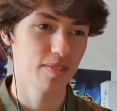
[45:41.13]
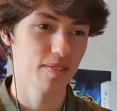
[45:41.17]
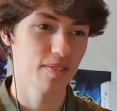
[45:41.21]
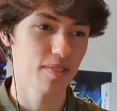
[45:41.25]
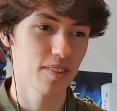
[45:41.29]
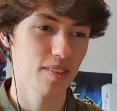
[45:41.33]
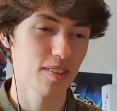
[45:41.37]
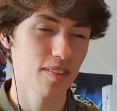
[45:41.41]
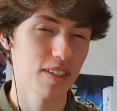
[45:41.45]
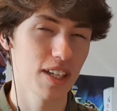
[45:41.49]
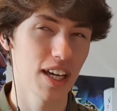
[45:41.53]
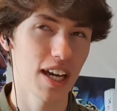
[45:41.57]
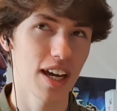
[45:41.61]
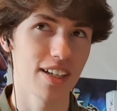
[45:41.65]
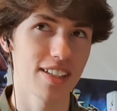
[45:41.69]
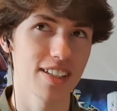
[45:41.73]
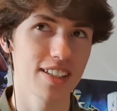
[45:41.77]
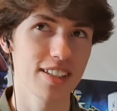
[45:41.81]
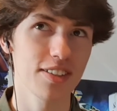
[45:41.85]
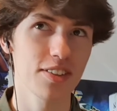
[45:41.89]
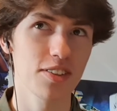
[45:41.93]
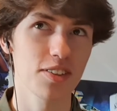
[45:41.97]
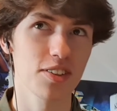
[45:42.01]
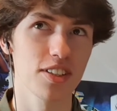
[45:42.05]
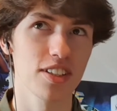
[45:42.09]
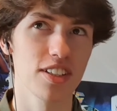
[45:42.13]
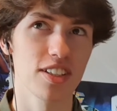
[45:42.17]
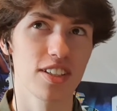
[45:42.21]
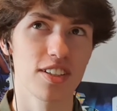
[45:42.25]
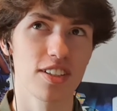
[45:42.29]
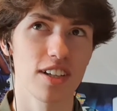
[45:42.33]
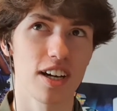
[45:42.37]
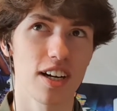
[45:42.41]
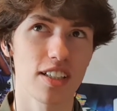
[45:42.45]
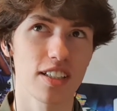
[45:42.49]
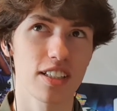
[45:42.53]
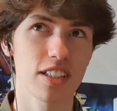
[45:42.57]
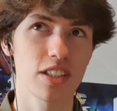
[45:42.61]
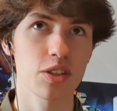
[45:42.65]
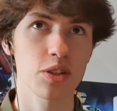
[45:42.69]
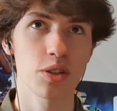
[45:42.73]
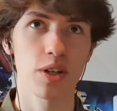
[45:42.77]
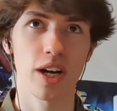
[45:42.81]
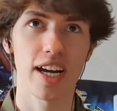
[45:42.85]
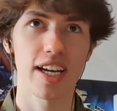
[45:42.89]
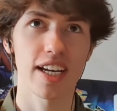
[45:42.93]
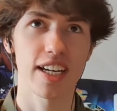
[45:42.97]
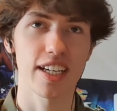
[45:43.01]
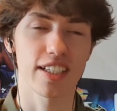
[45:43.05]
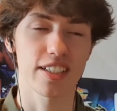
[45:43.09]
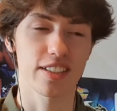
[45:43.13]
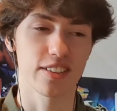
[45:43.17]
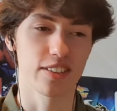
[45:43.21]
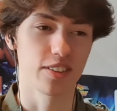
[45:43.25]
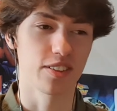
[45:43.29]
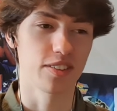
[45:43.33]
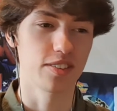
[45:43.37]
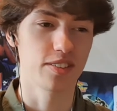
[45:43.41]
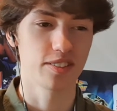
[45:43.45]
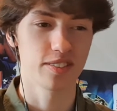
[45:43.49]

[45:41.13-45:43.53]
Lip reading: But yeah, I did go kayaking though,